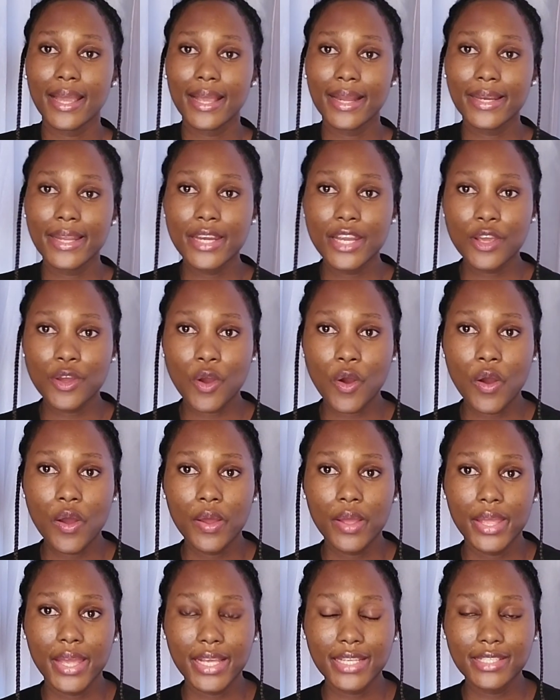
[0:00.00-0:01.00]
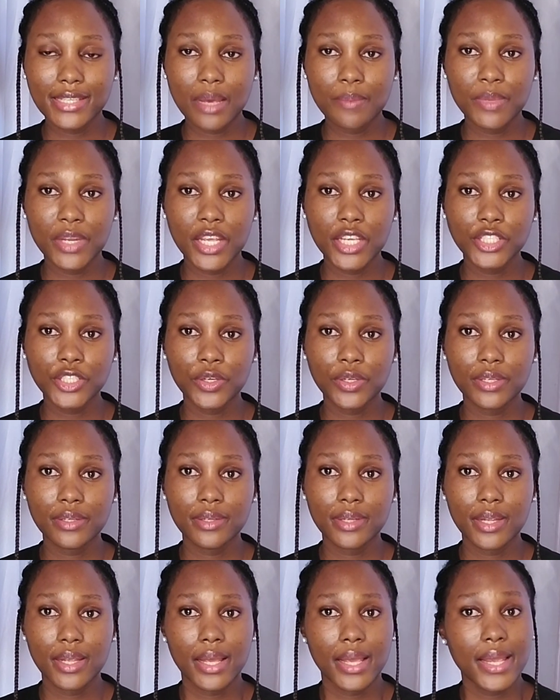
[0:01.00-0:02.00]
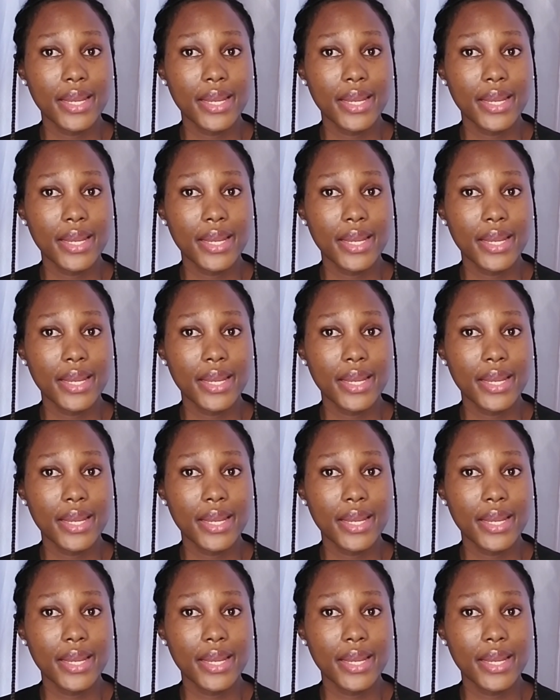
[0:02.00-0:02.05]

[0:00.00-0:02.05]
clinical examination.